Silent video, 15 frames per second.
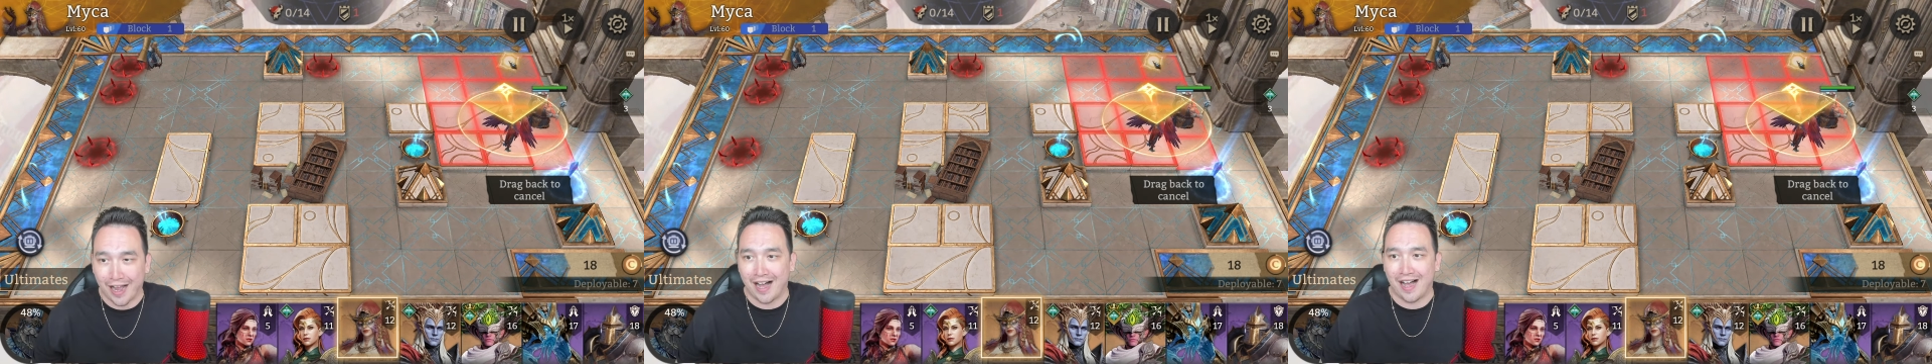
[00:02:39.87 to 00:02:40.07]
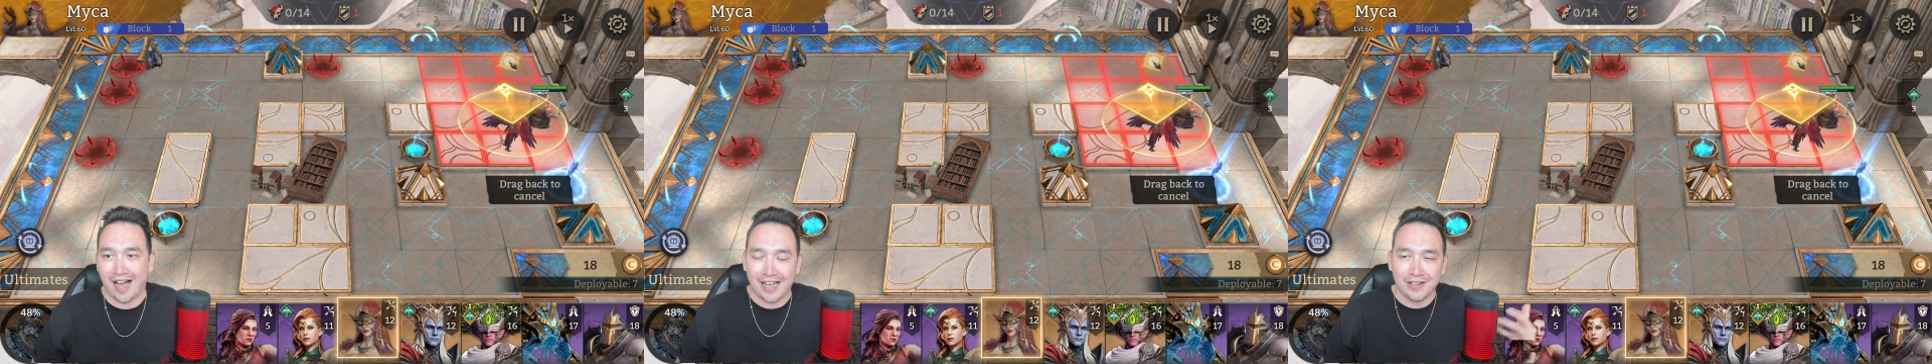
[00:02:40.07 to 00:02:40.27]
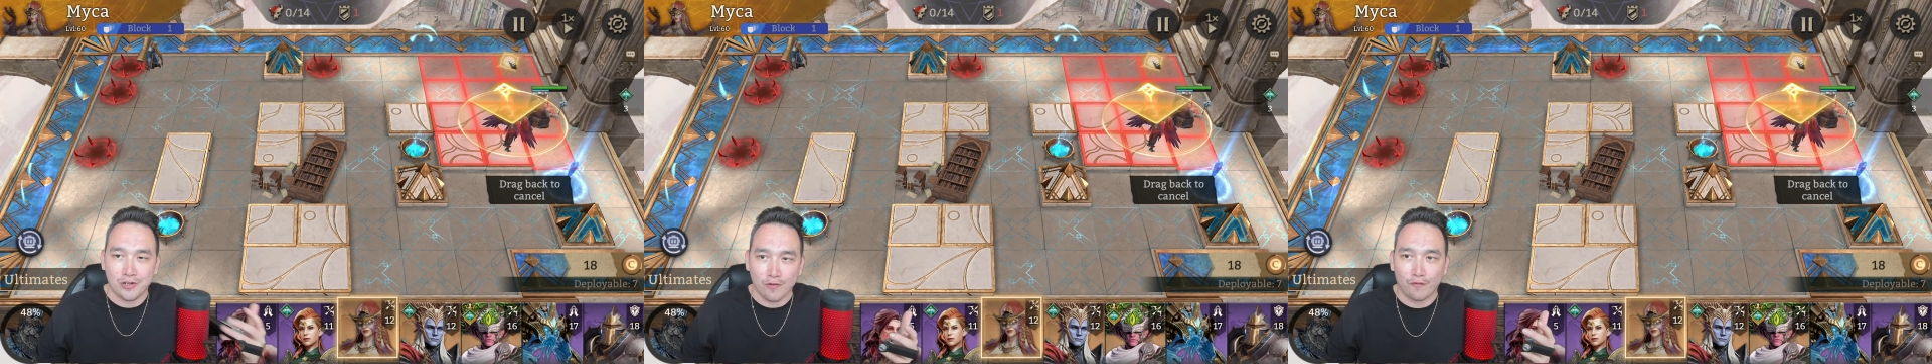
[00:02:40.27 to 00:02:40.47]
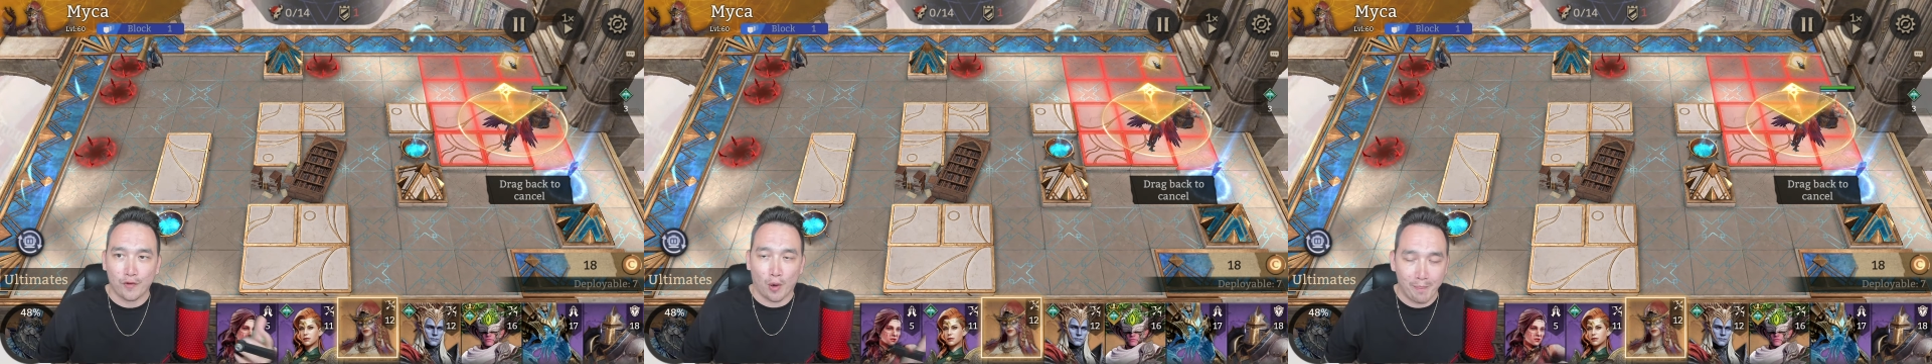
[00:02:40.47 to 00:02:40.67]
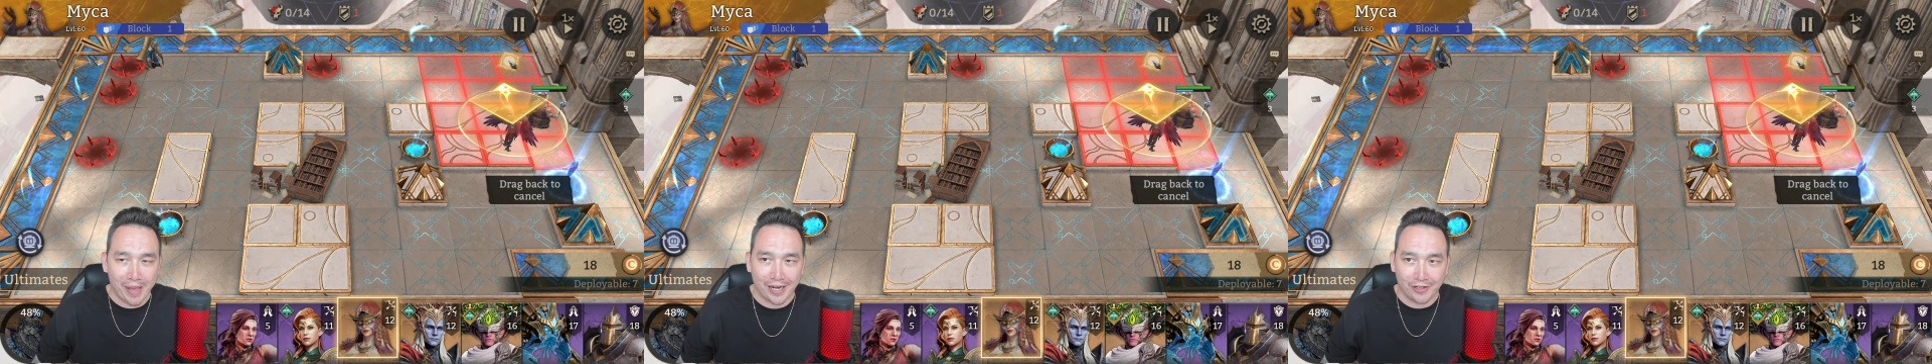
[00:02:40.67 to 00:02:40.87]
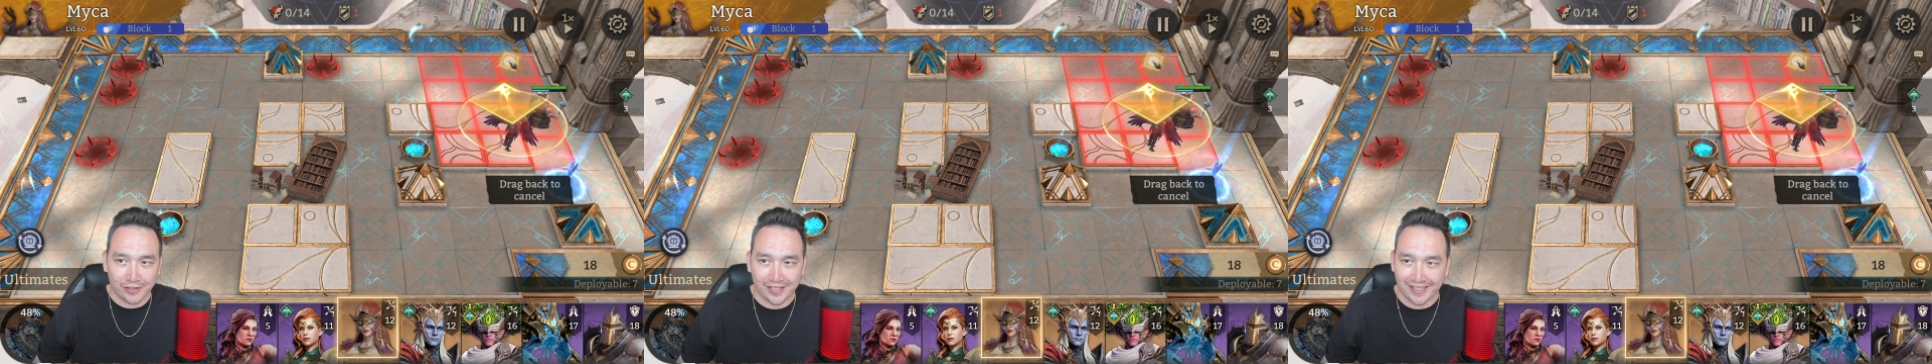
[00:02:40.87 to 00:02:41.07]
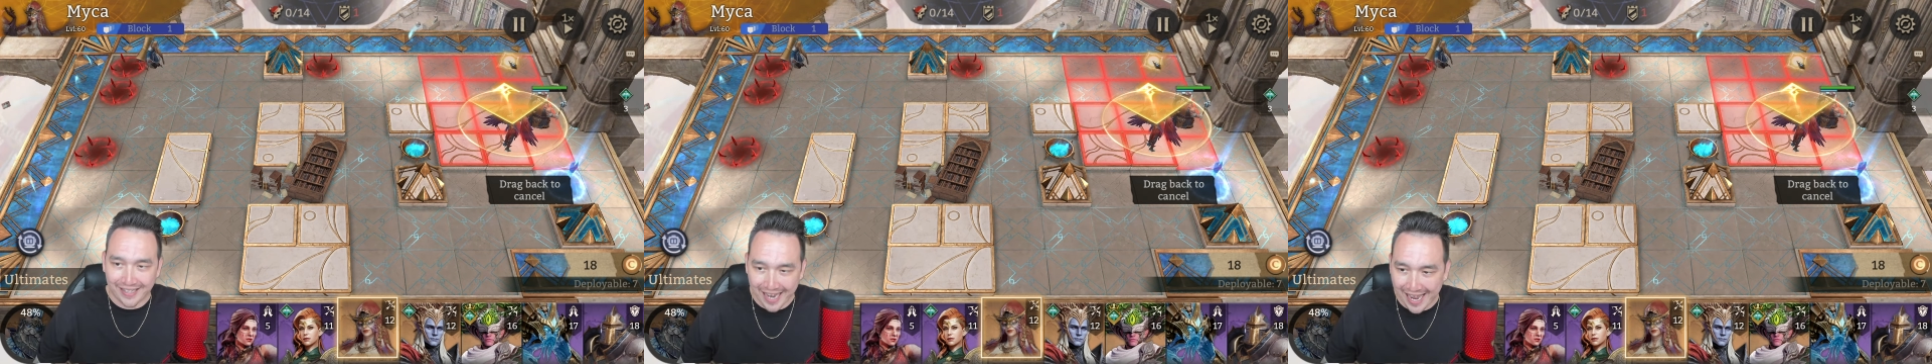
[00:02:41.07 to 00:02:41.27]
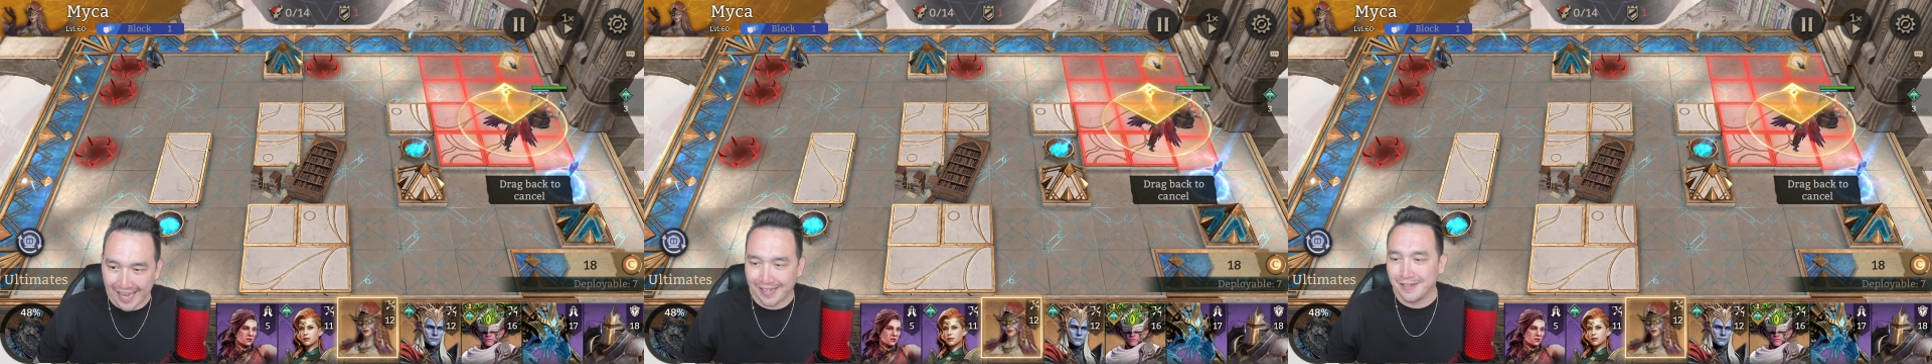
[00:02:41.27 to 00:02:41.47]
Uh, I do feel better
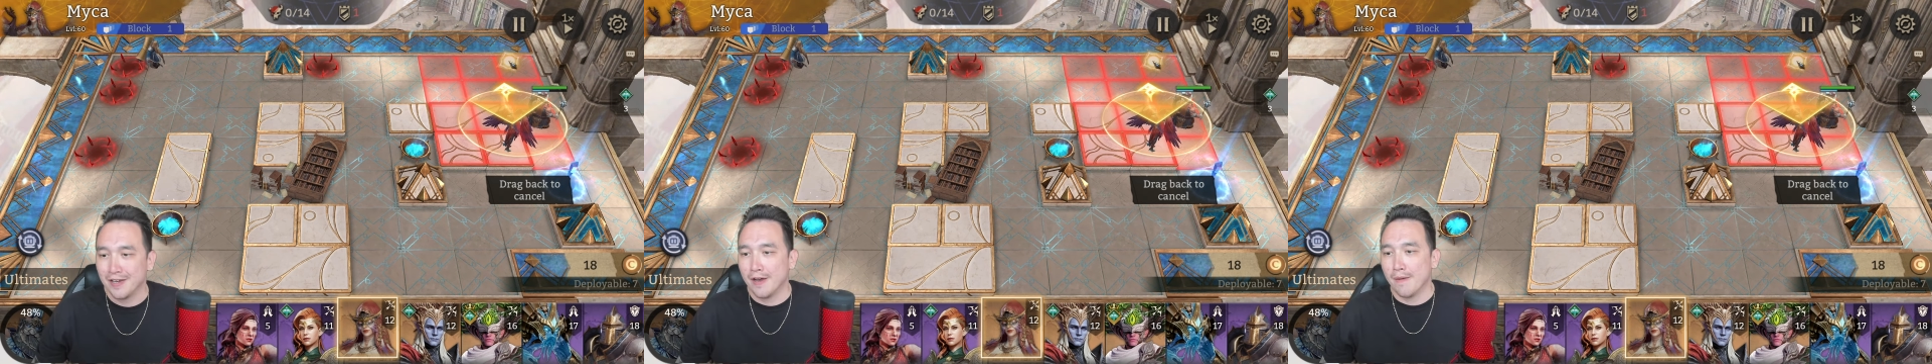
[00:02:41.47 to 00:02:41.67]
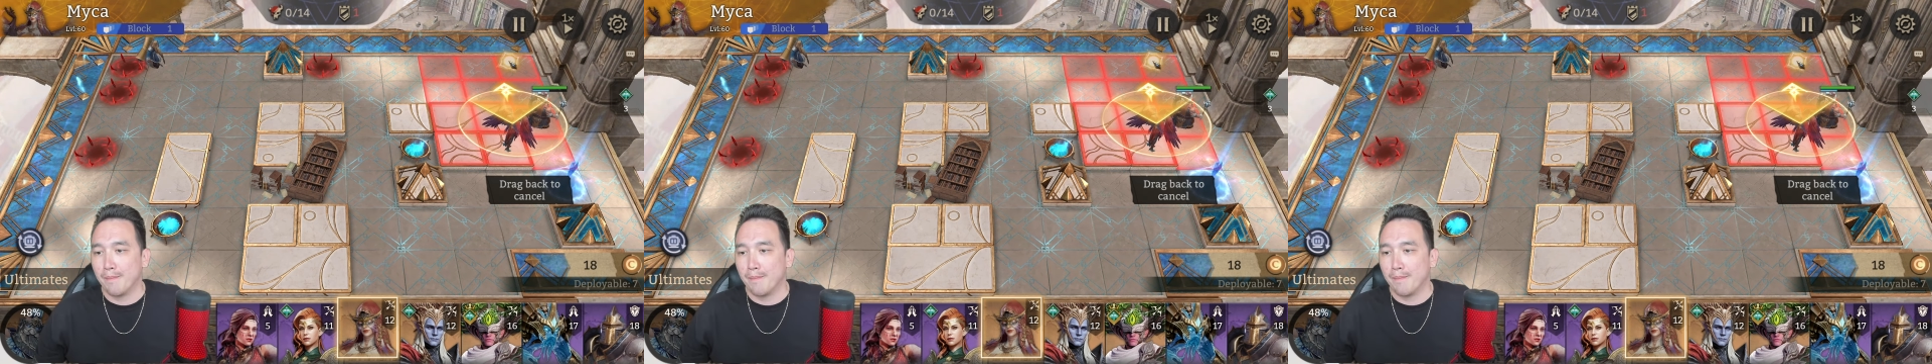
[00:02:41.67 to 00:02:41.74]
today,